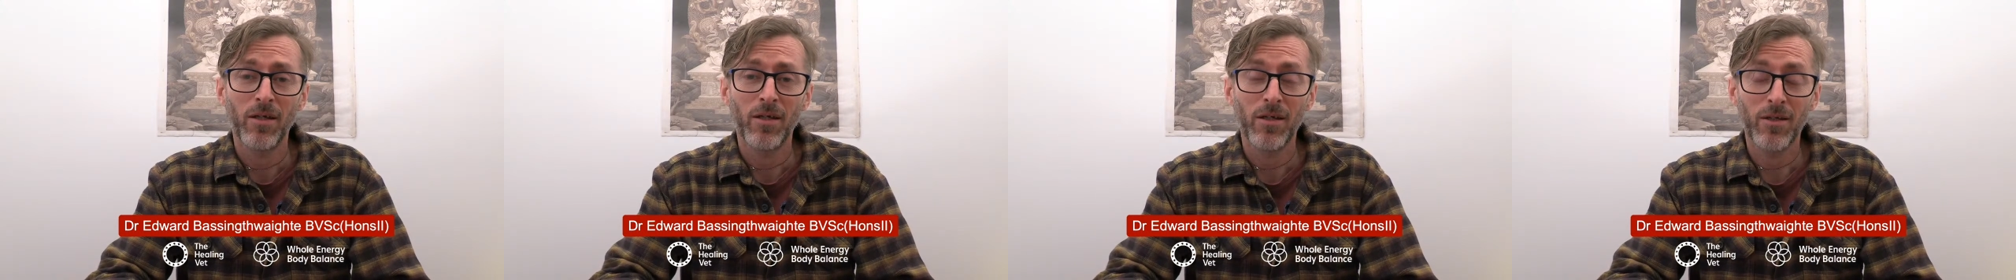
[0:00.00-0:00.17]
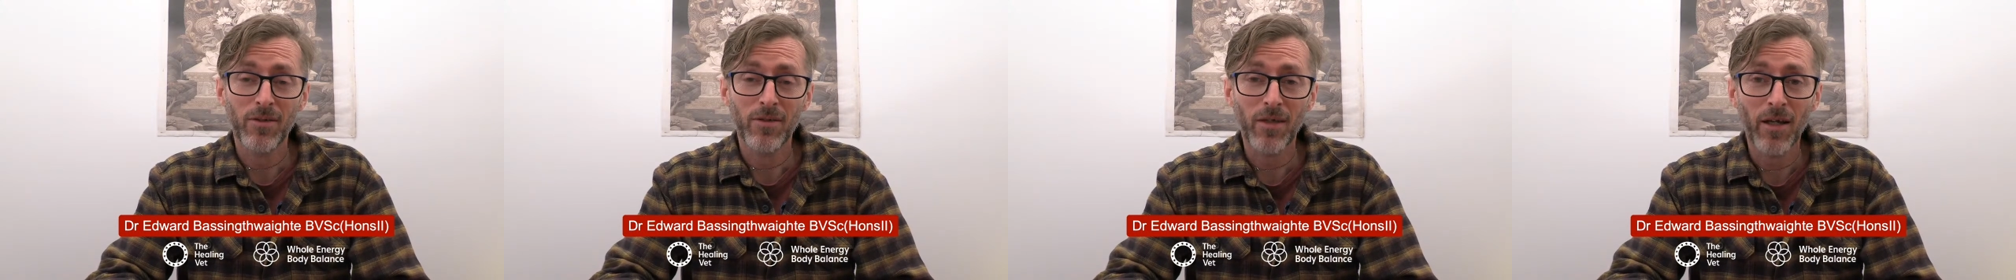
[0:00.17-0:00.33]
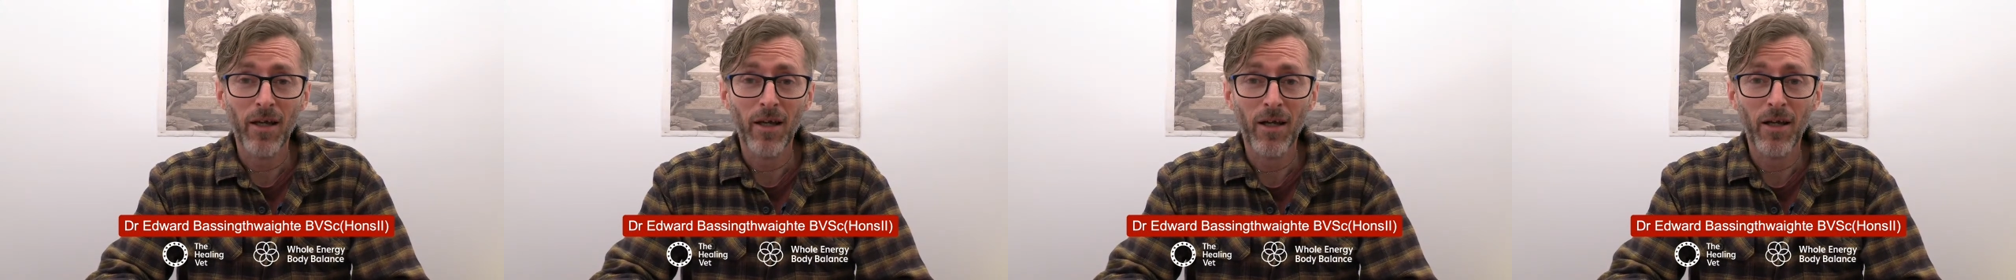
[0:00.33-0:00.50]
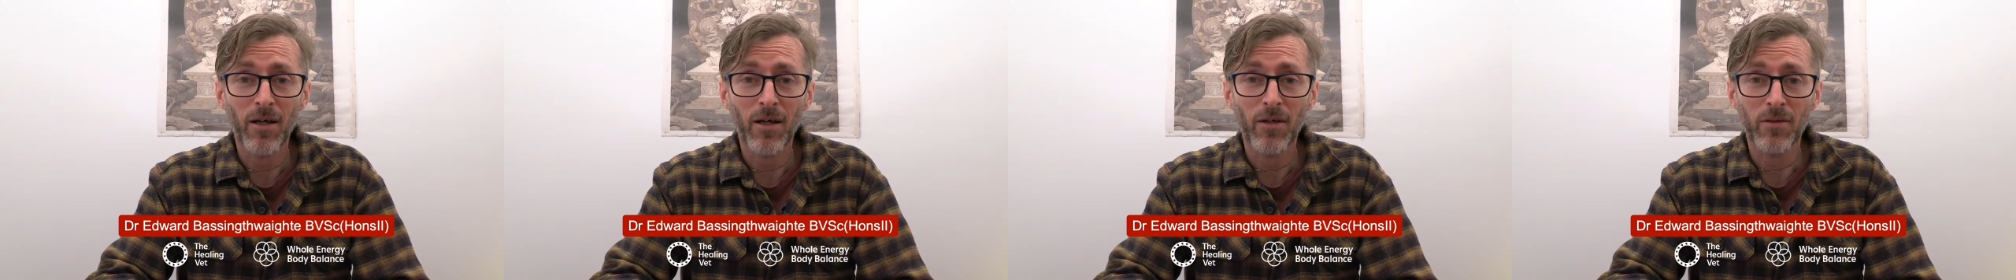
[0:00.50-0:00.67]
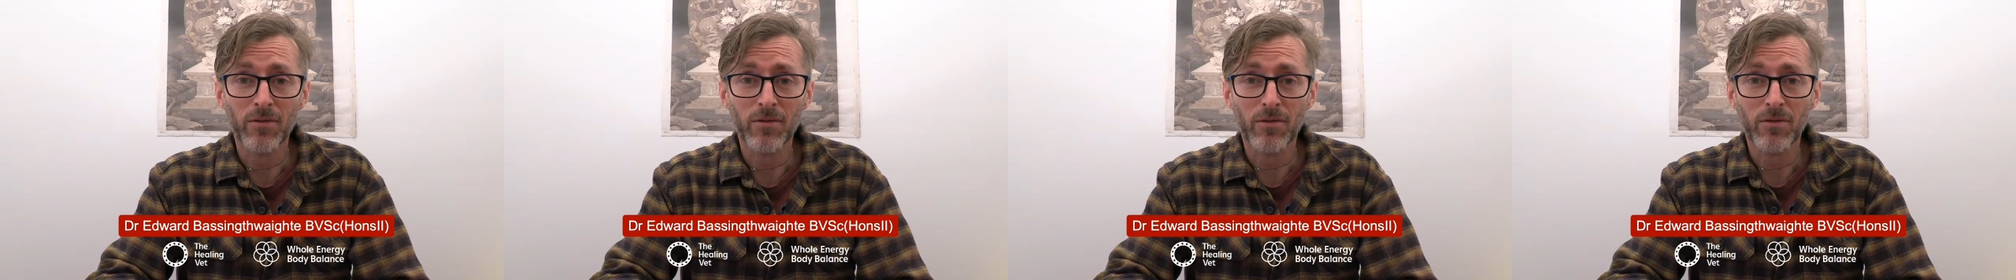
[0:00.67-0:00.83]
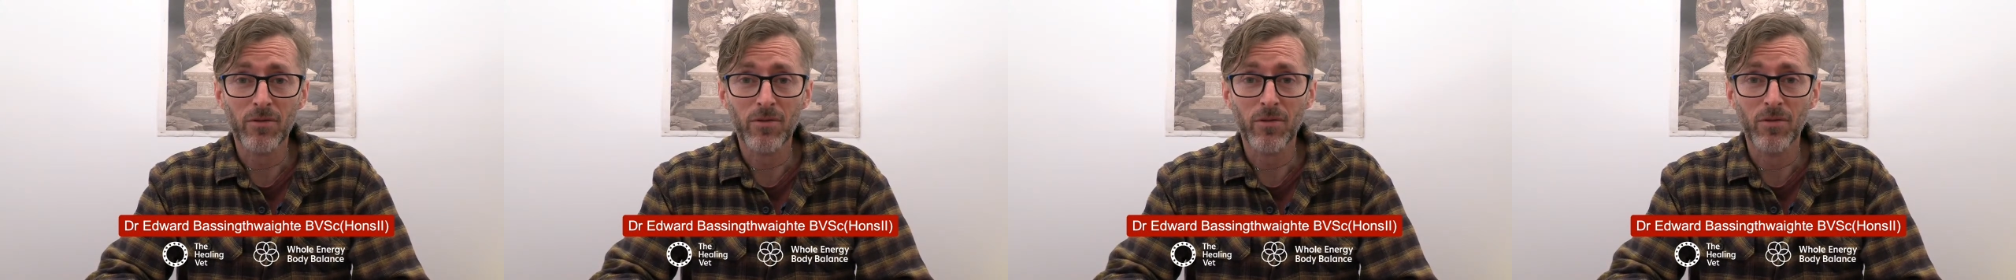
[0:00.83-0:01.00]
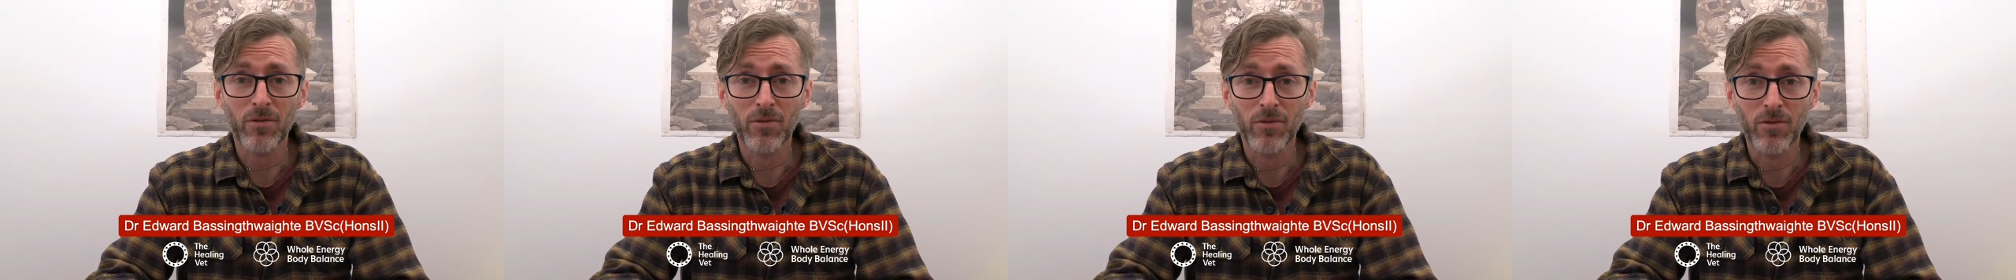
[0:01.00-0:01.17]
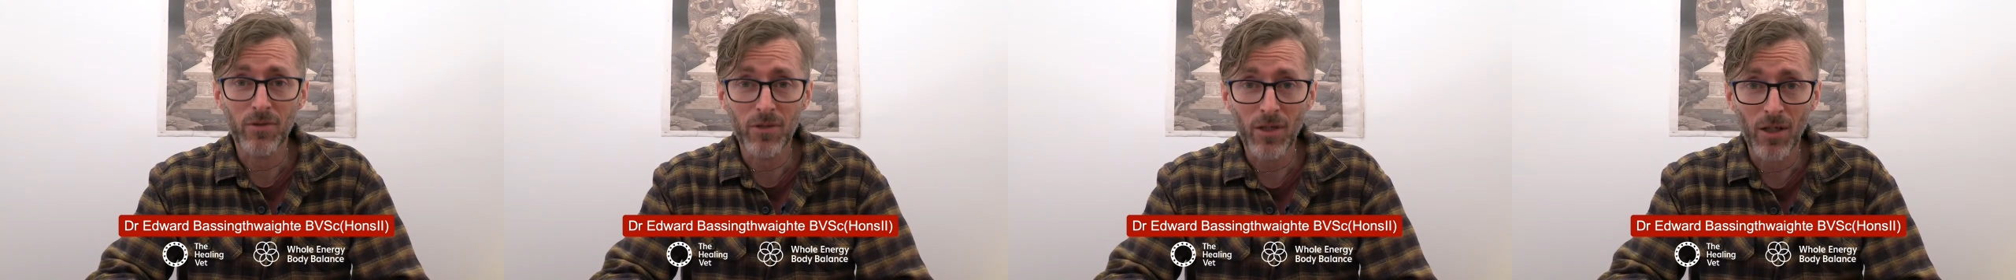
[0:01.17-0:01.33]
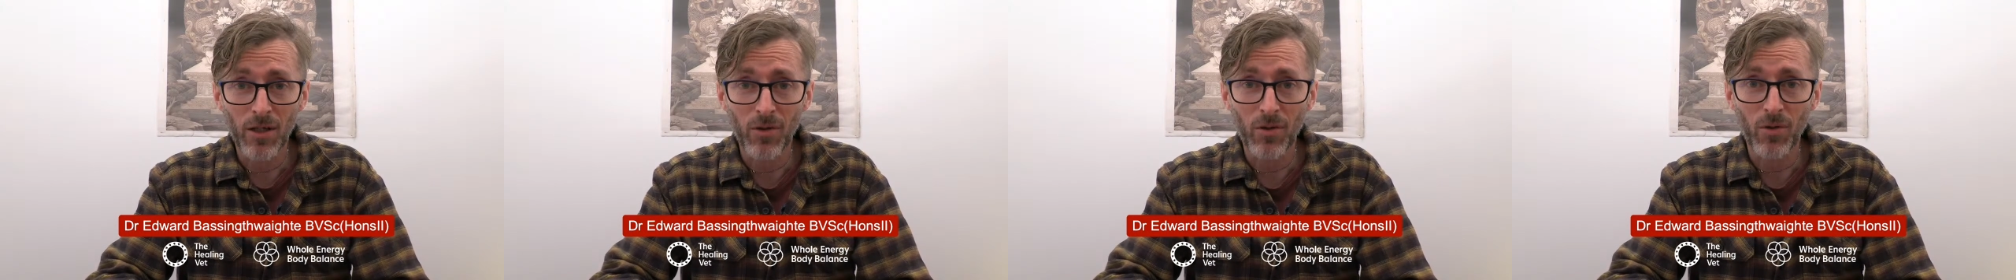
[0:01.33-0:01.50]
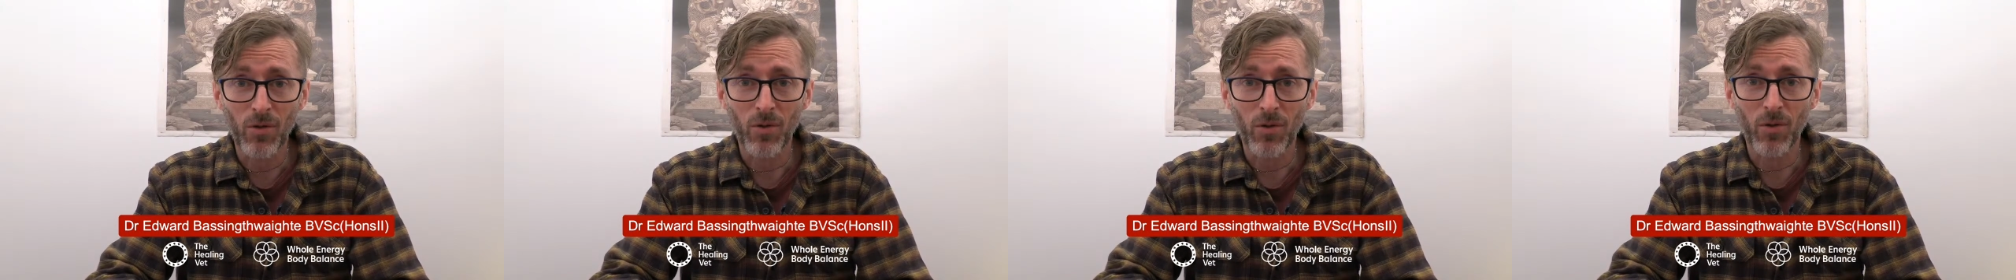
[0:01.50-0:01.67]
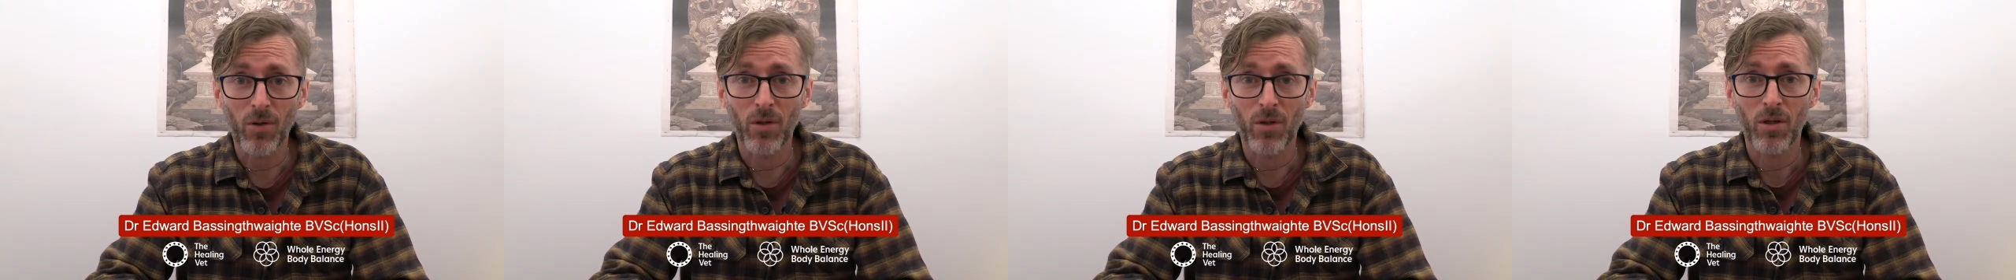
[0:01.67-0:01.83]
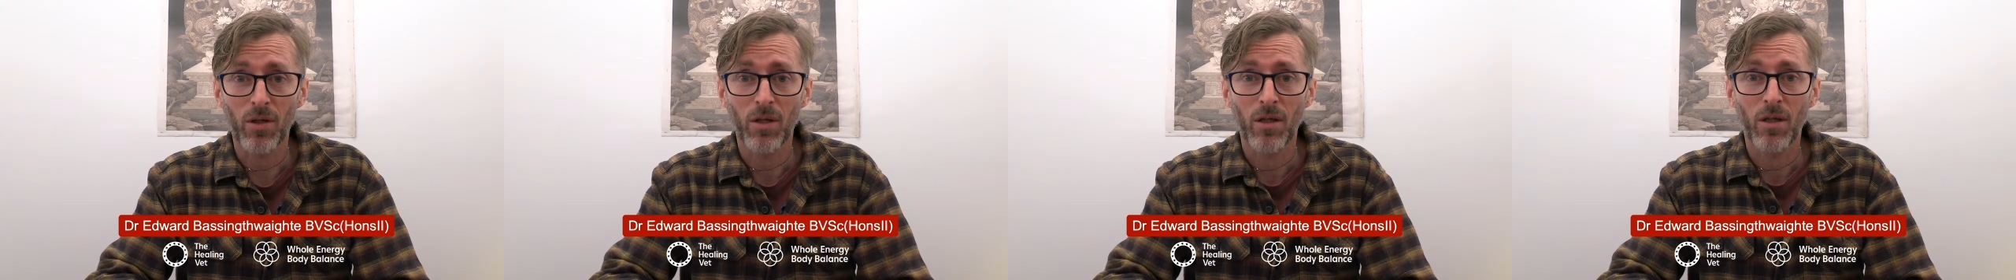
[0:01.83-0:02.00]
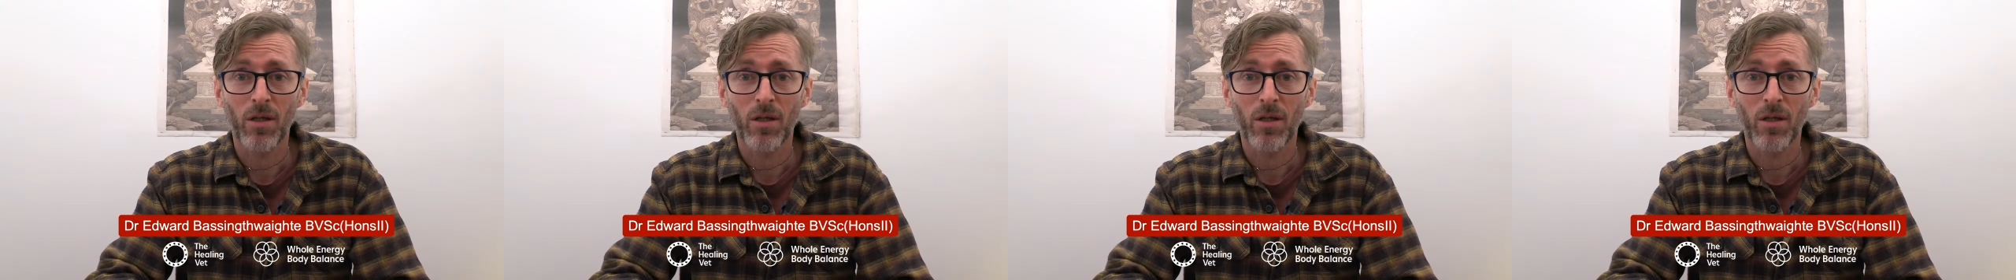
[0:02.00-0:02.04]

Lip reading: is how to tell